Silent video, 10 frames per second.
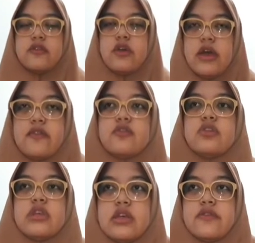We have
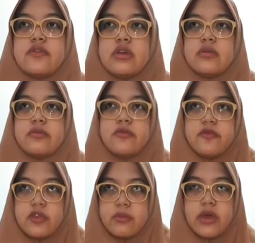to give them
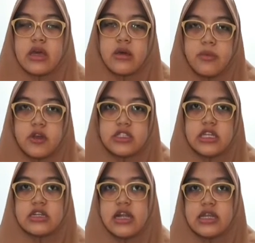feedback about
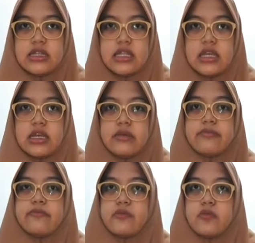their writing
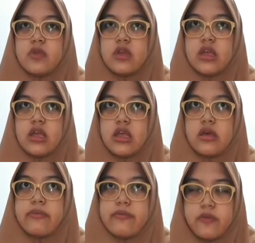
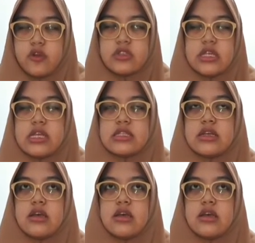process